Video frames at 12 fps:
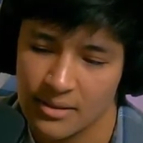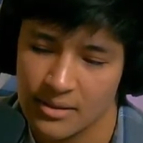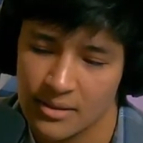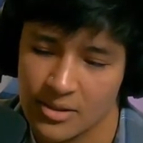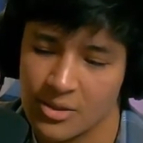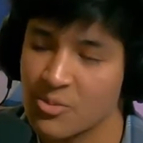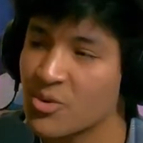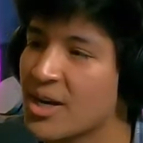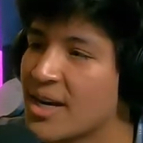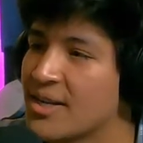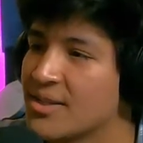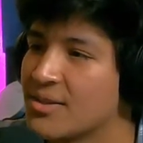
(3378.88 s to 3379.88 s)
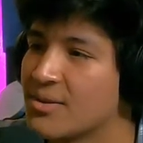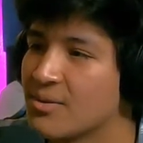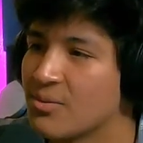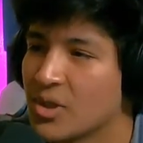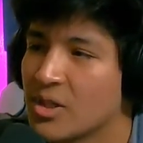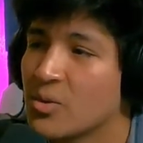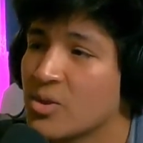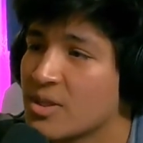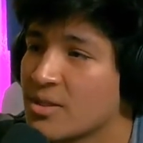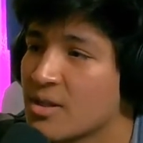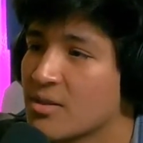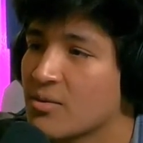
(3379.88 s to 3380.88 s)
surprised when they were
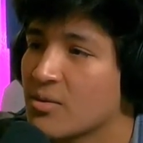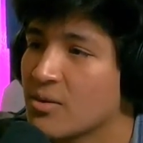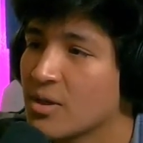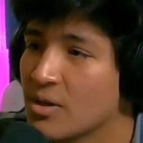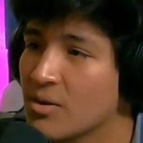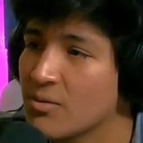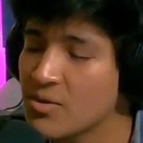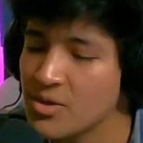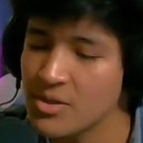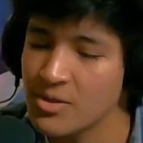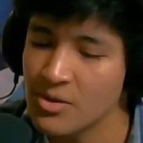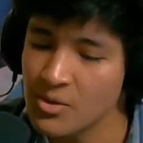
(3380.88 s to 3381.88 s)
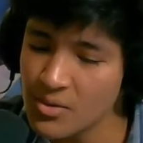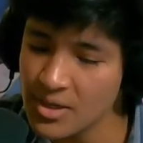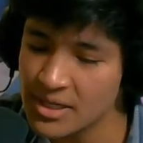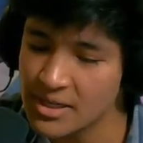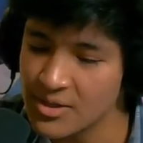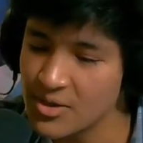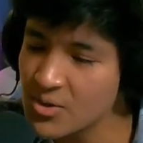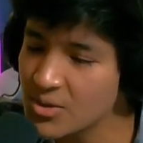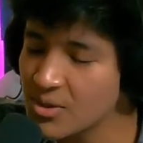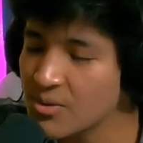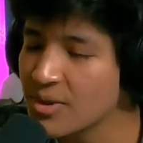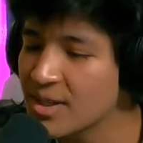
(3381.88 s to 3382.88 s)
successful. You know, if you're just doing it, you're doing
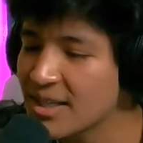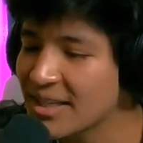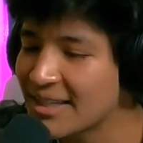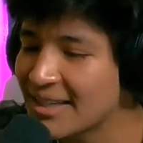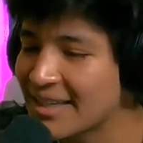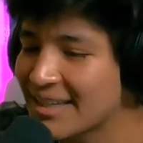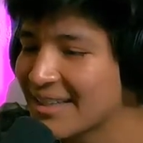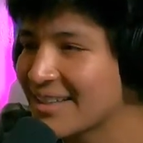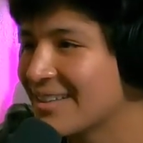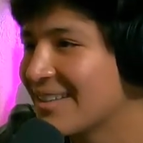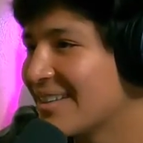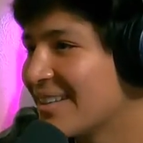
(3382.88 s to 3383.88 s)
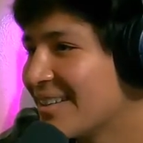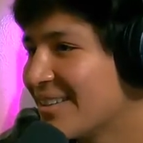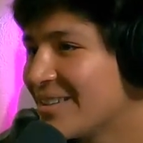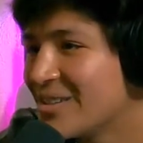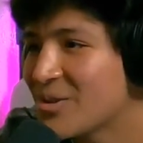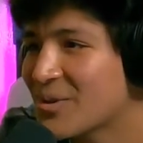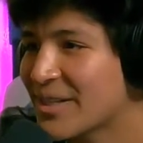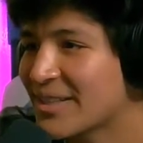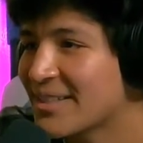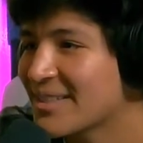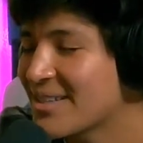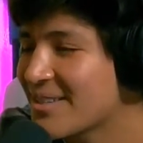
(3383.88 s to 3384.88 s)
your own thing, like, you knew at
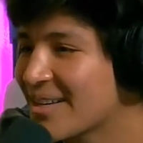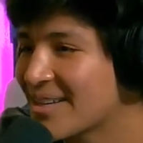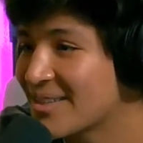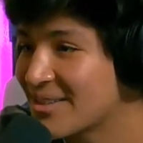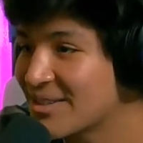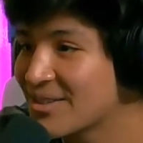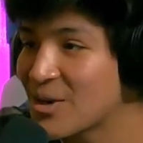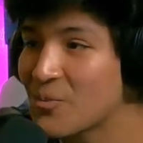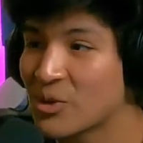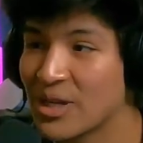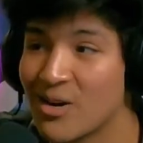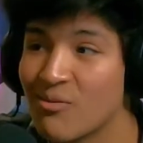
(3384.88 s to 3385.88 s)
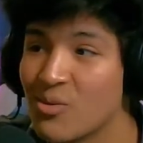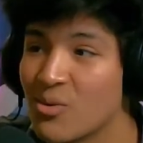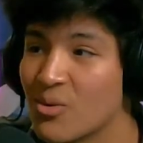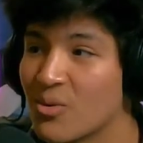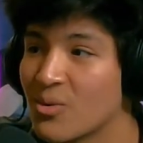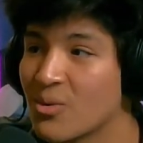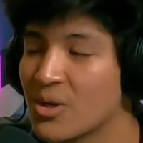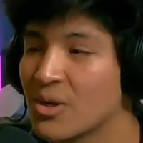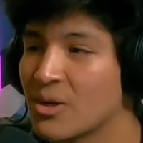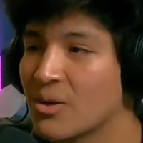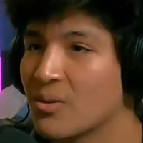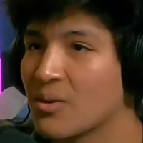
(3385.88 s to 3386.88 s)
least at some level, you
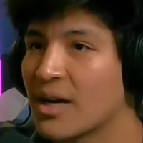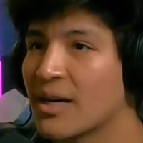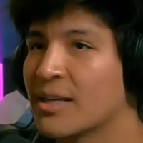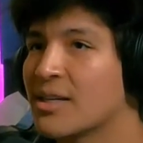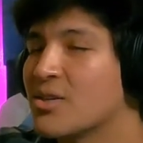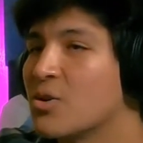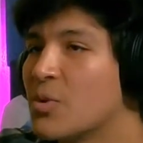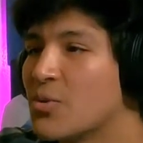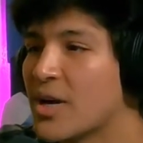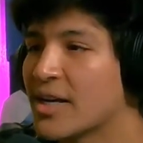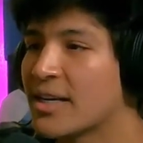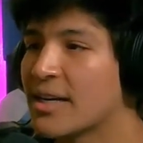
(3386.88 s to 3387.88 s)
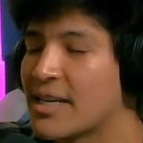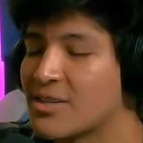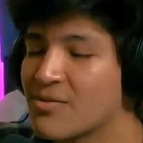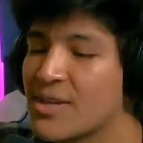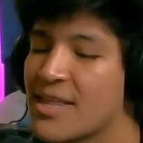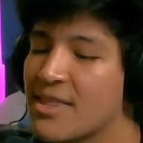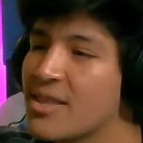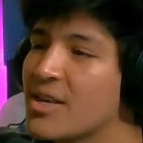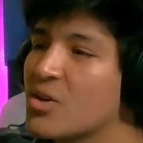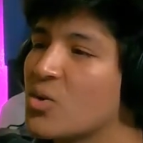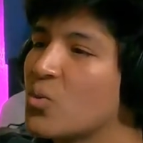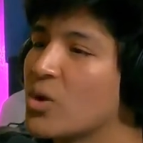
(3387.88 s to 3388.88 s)
know, I guess you would be recognized for that thing
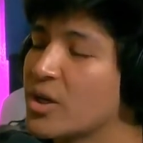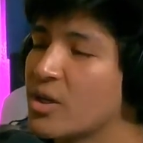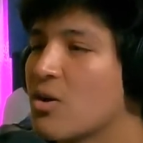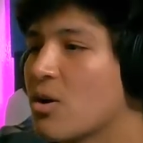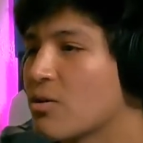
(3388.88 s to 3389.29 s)
you're working hard